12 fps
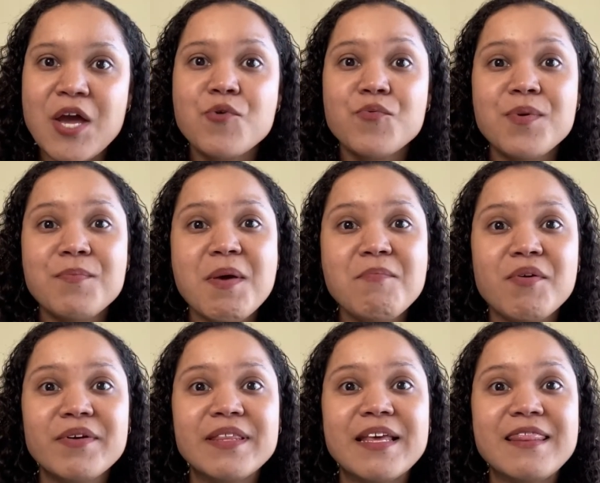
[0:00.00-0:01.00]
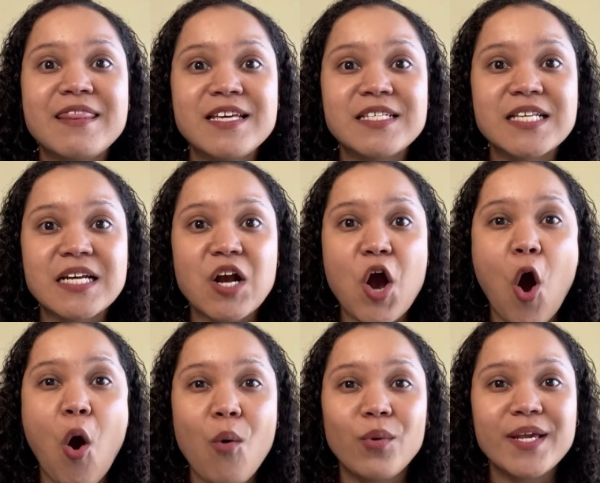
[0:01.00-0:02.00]
Remembering that these are
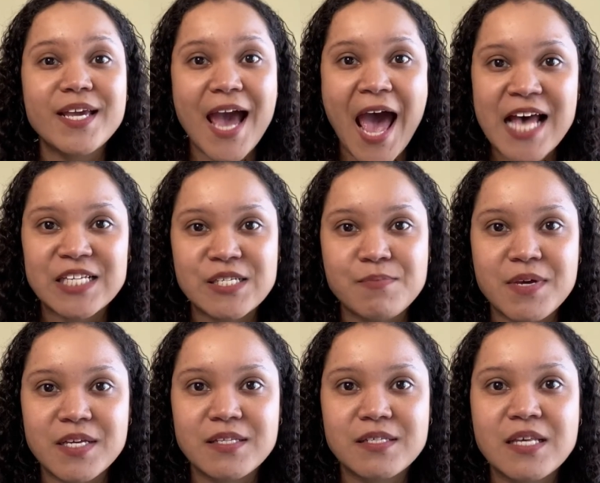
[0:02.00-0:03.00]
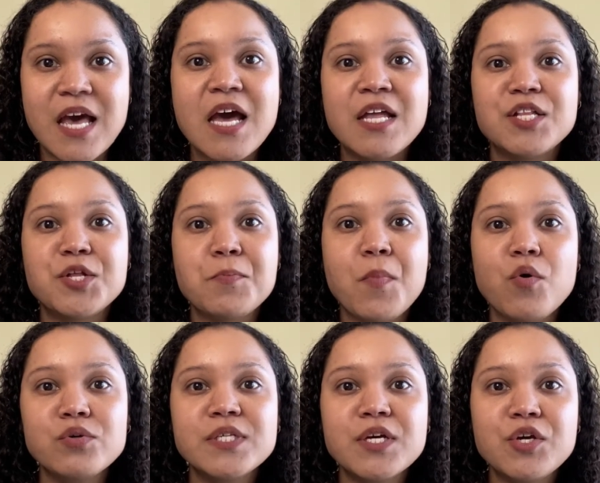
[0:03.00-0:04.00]
only estimates. The
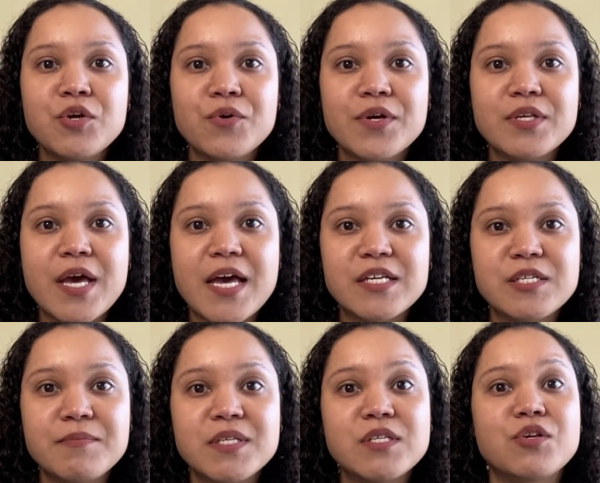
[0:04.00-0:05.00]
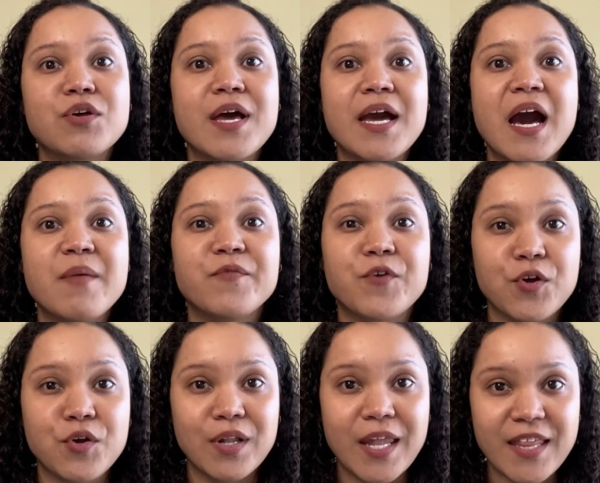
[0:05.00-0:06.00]
most accurate estimate is gonna come from
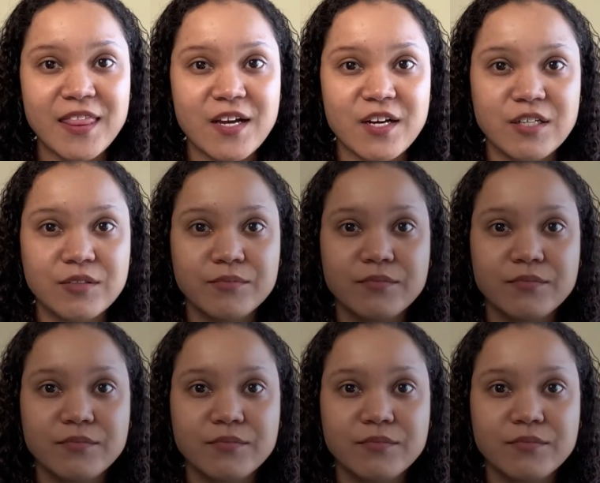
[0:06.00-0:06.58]
your lender.